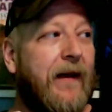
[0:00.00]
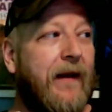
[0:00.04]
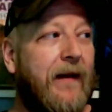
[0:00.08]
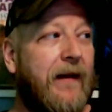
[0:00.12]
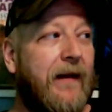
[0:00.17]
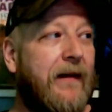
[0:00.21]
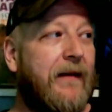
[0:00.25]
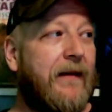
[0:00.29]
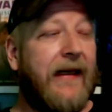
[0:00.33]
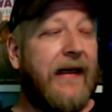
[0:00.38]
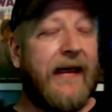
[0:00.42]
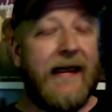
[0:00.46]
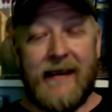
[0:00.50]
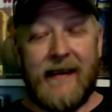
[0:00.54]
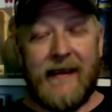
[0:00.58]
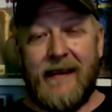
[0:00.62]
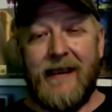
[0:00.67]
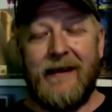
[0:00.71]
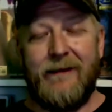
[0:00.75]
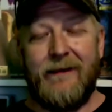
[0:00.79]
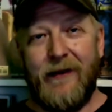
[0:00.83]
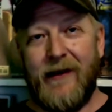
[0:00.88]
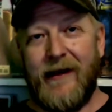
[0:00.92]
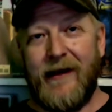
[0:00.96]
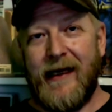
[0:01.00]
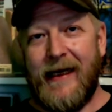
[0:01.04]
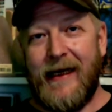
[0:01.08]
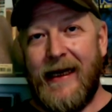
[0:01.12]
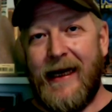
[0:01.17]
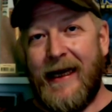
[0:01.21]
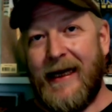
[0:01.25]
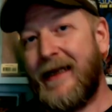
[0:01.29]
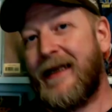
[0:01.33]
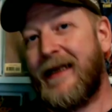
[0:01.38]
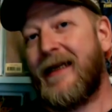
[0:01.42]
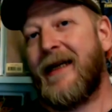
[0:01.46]
to get this book in
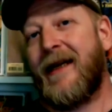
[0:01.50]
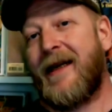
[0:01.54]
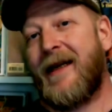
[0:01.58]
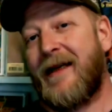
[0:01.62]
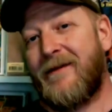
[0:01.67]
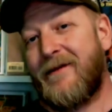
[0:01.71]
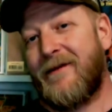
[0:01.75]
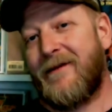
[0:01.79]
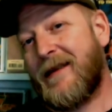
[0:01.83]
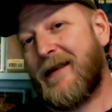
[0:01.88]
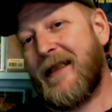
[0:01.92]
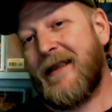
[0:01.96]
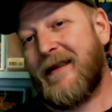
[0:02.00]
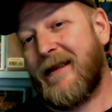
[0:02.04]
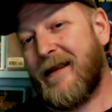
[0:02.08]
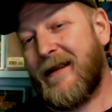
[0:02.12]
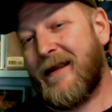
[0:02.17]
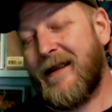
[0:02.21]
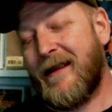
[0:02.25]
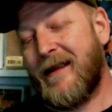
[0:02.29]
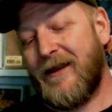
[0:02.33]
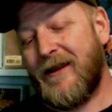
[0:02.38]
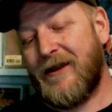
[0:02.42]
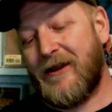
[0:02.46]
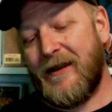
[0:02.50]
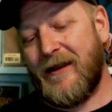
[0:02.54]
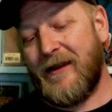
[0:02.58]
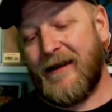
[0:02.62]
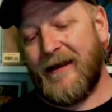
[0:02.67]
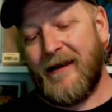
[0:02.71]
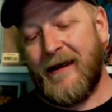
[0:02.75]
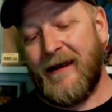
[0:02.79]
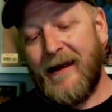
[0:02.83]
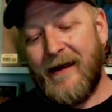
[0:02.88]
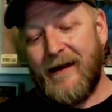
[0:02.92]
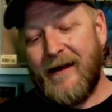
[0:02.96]
any kind of decent condition,
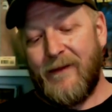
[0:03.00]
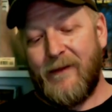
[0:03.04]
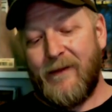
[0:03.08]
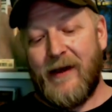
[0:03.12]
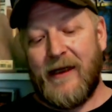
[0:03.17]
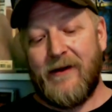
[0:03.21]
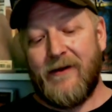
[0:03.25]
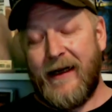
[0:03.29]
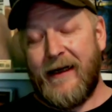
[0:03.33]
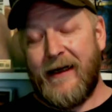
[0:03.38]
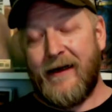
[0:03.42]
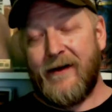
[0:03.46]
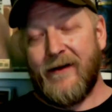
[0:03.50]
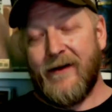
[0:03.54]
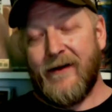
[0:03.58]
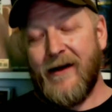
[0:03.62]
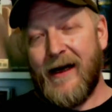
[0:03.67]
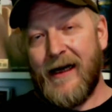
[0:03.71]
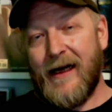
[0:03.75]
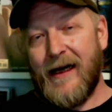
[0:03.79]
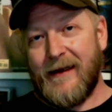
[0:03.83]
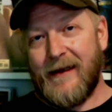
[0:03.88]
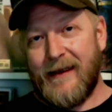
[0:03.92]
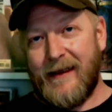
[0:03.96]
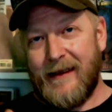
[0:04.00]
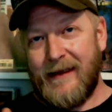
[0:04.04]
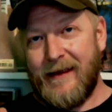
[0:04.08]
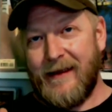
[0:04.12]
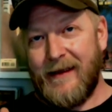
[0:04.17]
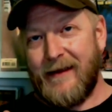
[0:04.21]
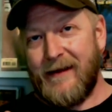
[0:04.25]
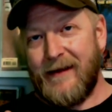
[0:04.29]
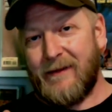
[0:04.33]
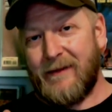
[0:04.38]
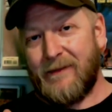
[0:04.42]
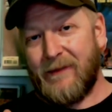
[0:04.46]
mid-grade or not,
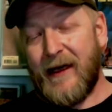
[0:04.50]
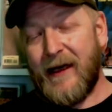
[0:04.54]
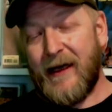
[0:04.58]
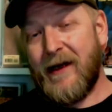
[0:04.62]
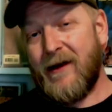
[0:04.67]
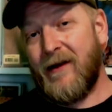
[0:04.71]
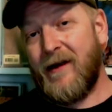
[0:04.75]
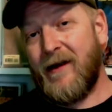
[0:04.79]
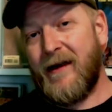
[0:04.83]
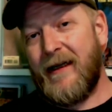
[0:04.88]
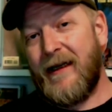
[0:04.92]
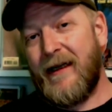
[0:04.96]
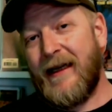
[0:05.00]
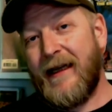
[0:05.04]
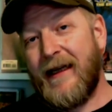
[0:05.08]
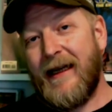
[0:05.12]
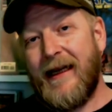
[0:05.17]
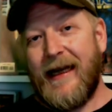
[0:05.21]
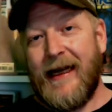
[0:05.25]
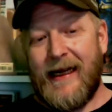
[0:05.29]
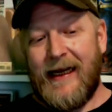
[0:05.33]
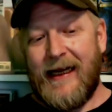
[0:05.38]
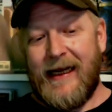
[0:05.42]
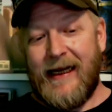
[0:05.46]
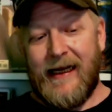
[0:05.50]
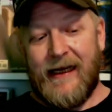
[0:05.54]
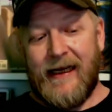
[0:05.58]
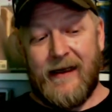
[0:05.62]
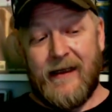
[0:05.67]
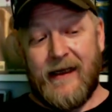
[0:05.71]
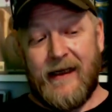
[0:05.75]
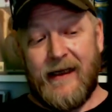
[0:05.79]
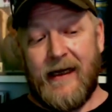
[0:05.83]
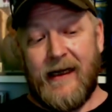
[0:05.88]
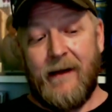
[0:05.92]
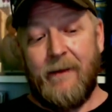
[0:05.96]
is pretty good. And to
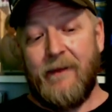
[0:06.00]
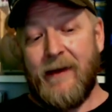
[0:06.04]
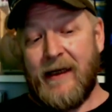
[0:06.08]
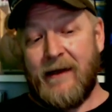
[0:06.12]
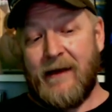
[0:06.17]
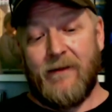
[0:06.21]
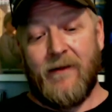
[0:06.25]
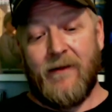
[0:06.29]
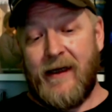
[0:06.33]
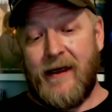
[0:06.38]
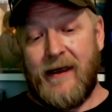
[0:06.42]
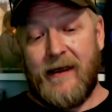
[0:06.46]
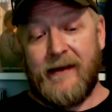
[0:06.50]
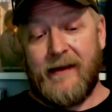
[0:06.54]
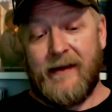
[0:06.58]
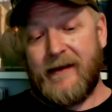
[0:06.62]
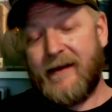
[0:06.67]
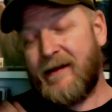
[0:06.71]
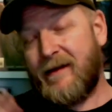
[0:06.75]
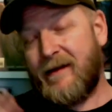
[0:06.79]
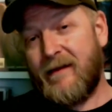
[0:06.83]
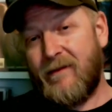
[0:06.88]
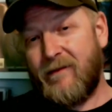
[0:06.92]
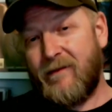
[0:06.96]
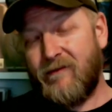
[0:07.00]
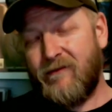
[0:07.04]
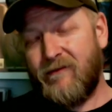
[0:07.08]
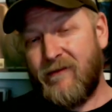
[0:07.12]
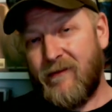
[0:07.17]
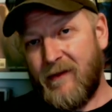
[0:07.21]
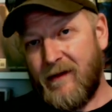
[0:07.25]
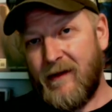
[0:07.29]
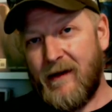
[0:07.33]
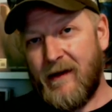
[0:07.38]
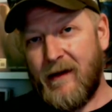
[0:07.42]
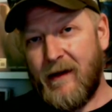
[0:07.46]
get a mint one is
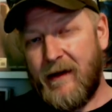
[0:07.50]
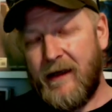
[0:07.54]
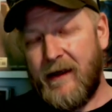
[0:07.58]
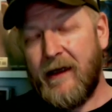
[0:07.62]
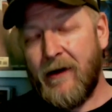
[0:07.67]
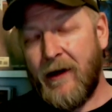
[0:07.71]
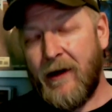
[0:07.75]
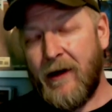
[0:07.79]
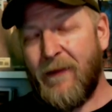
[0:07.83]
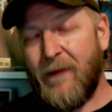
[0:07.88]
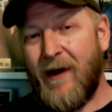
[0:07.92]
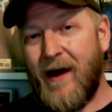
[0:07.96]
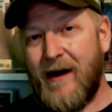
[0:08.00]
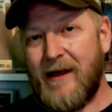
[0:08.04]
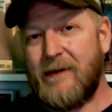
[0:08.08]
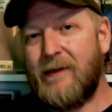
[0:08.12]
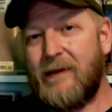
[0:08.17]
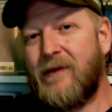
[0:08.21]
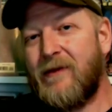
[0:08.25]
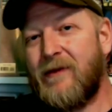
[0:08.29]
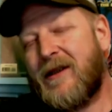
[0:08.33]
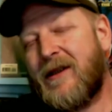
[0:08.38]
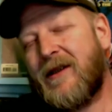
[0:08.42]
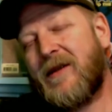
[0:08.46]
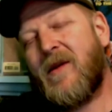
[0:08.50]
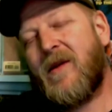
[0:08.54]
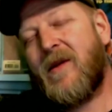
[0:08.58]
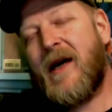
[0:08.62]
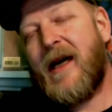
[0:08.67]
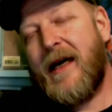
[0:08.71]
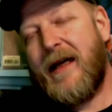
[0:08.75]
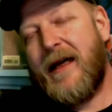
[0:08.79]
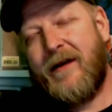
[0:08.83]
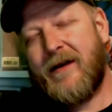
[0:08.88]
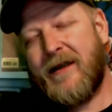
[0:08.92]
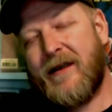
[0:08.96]
nearly impossible, which is why
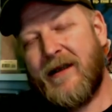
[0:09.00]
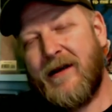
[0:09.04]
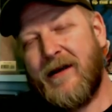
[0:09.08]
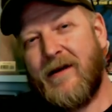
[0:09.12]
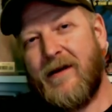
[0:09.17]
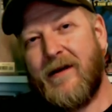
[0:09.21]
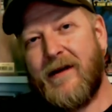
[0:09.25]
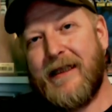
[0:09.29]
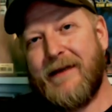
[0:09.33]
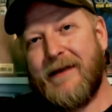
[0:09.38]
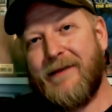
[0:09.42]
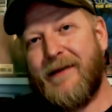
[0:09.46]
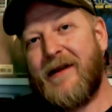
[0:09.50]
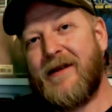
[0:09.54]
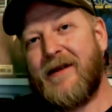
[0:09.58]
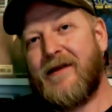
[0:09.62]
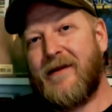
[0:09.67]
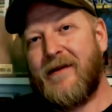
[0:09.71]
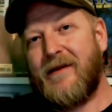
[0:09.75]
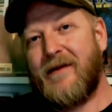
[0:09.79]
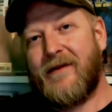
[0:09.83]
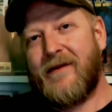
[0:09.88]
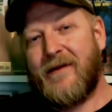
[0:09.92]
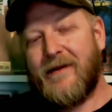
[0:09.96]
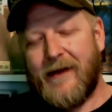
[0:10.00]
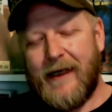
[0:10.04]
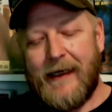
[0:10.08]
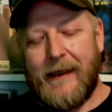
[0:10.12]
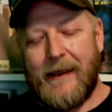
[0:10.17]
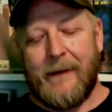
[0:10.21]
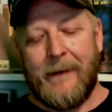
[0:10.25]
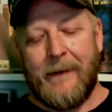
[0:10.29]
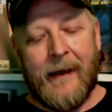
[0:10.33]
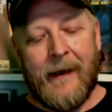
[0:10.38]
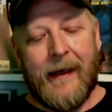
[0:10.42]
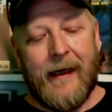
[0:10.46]
they're so expensive, right?
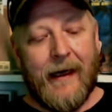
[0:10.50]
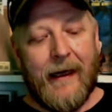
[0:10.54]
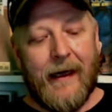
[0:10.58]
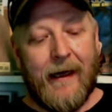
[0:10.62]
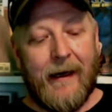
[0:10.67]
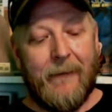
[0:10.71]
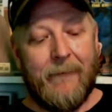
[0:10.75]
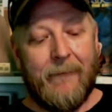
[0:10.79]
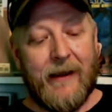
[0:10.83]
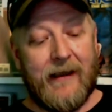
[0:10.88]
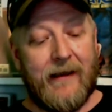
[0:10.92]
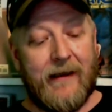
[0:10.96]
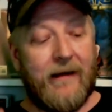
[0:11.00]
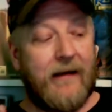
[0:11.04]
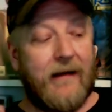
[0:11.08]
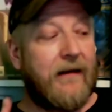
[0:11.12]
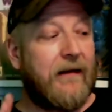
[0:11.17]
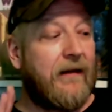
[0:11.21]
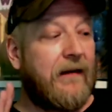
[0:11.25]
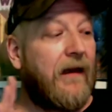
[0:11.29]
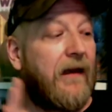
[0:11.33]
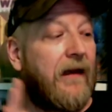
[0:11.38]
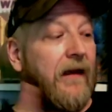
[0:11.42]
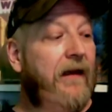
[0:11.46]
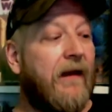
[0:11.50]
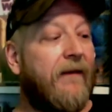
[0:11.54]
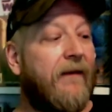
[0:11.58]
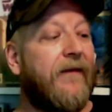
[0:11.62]
But looking for